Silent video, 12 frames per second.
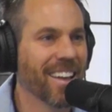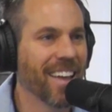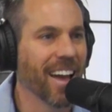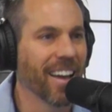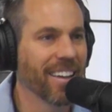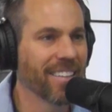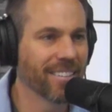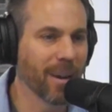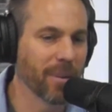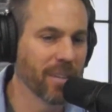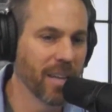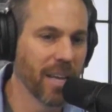Yeah, it's
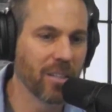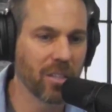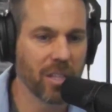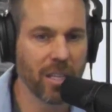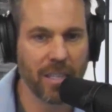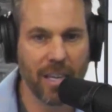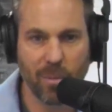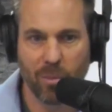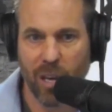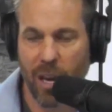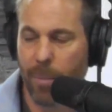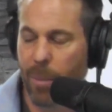coming. It's just going to take some
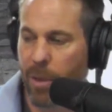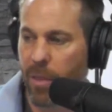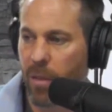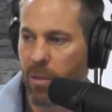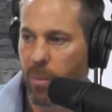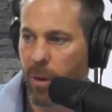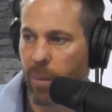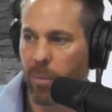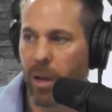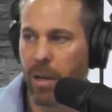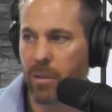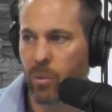time. I mean, that's the bottom
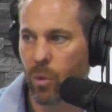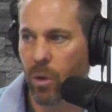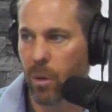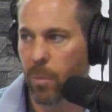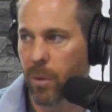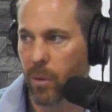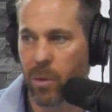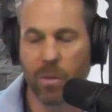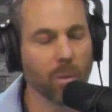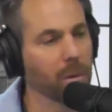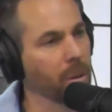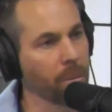line. Is we're going to build
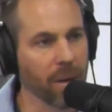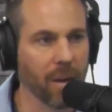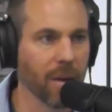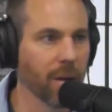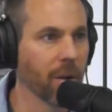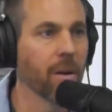this. We're going to be here.